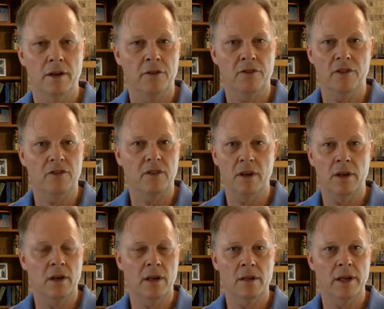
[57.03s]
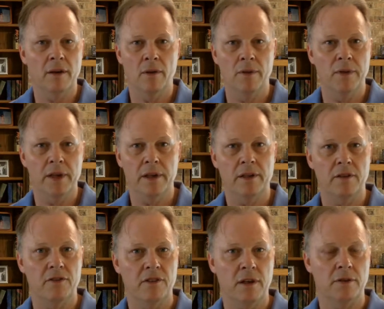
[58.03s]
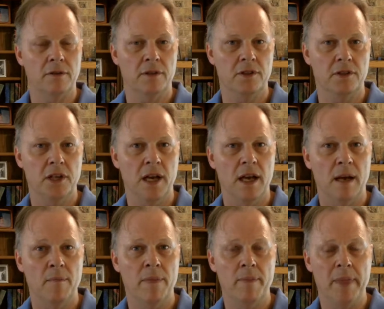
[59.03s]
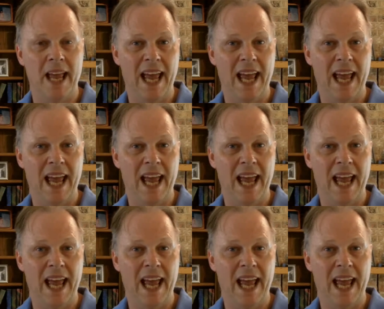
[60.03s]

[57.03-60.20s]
is just an ugly old thing that's stuck to its job.